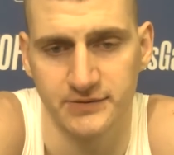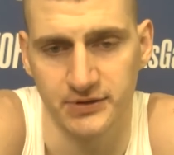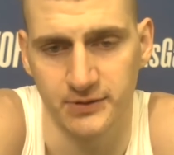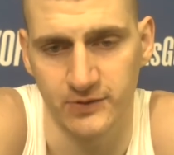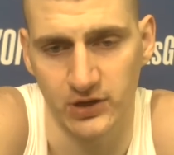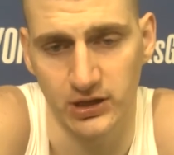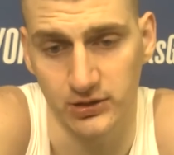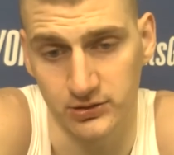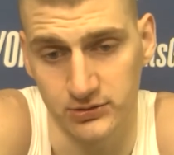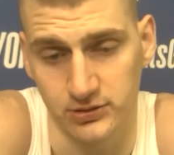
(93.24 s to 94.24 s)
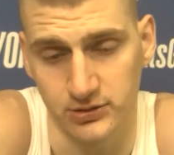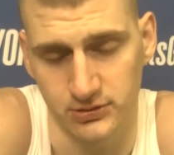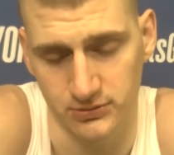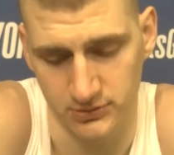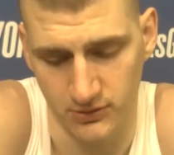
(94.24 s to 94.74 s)
feeling on
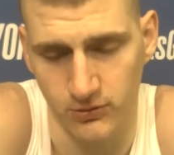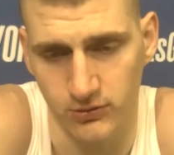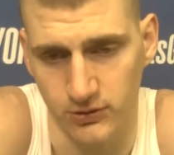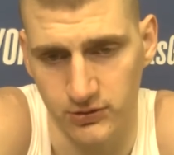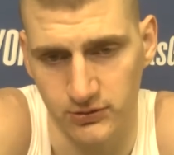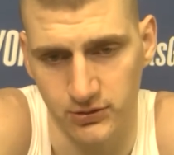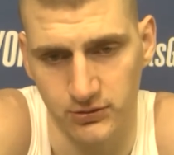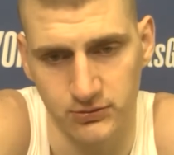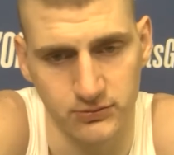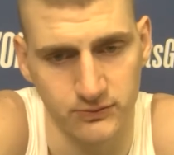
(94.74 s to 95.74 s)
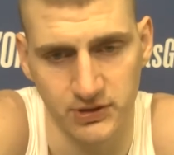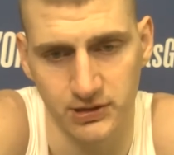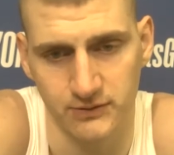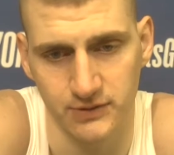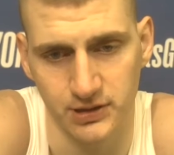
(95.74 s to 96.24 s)
the court, you know.
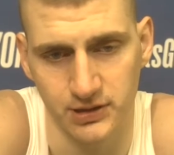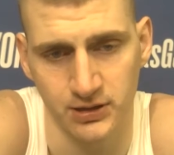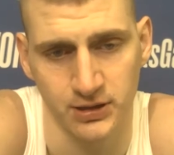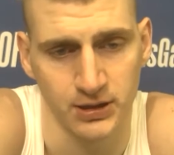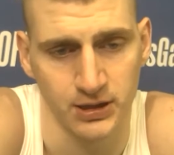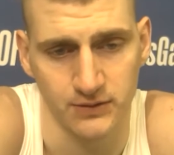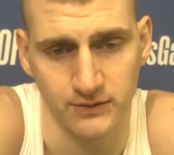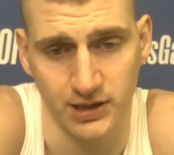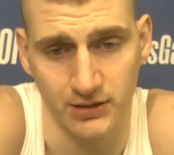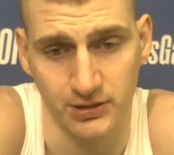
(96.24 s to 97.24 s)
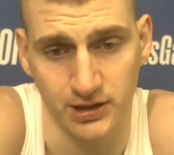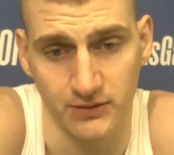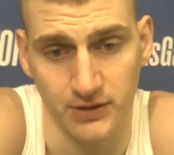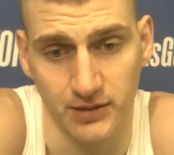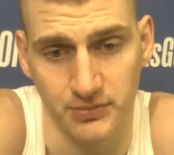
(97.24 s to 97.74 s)
We never
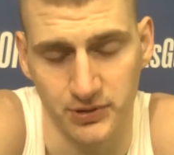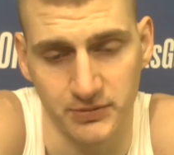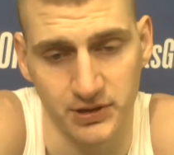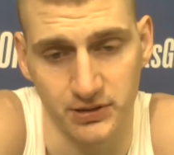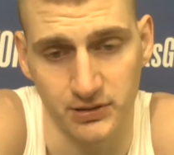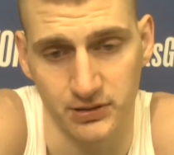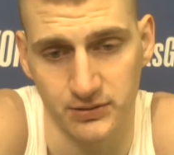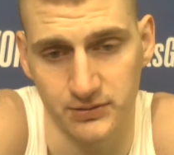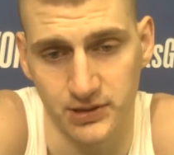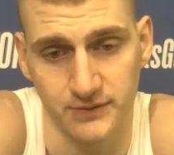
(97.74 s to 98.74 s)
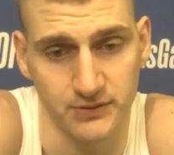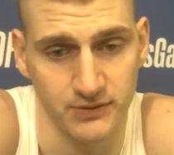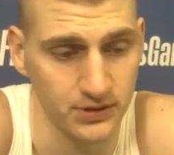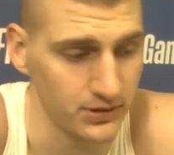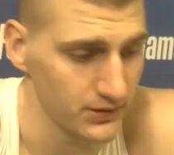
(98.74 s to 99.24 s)
gave up. I mean, even
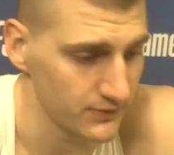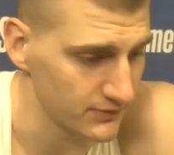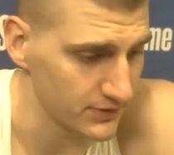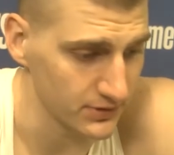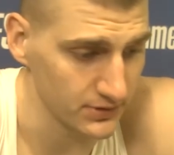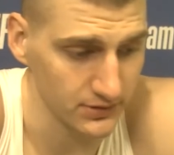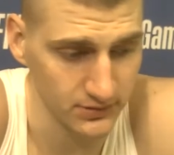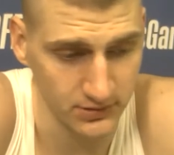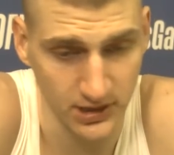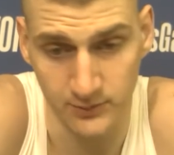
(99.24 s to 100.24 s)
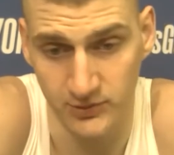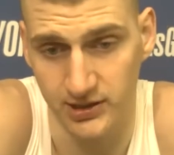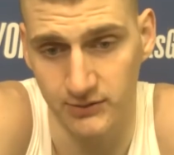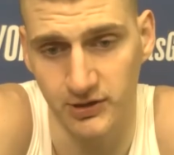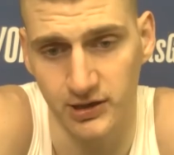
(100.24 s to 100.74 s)
when the Dame had
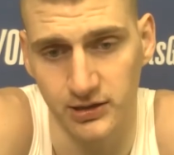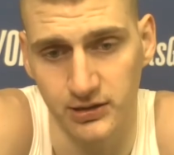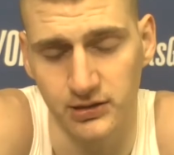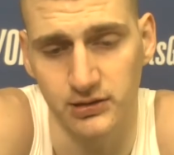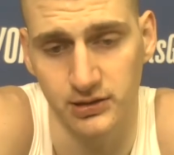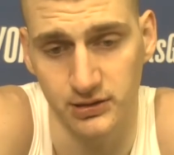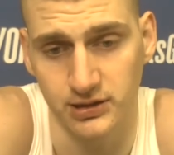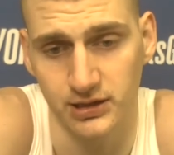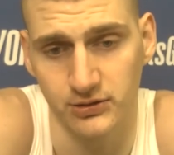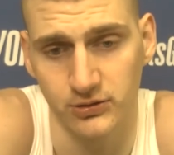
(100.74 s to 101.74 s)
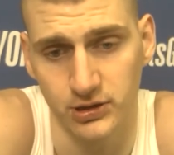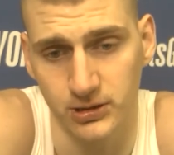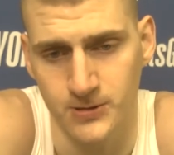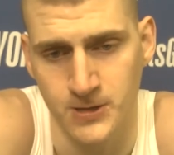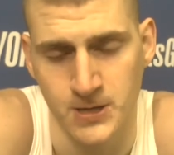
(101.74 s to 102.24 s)
a really get
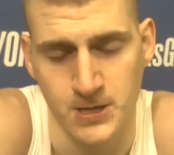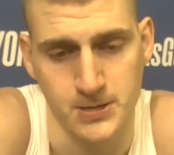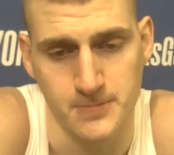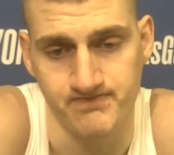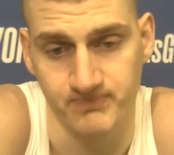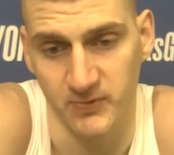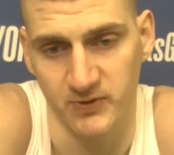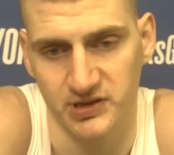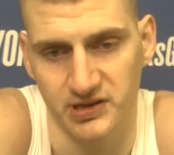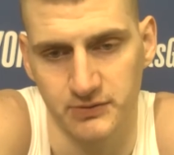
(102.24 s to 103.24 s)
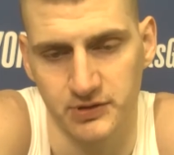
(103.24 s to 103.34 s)
going, we stayed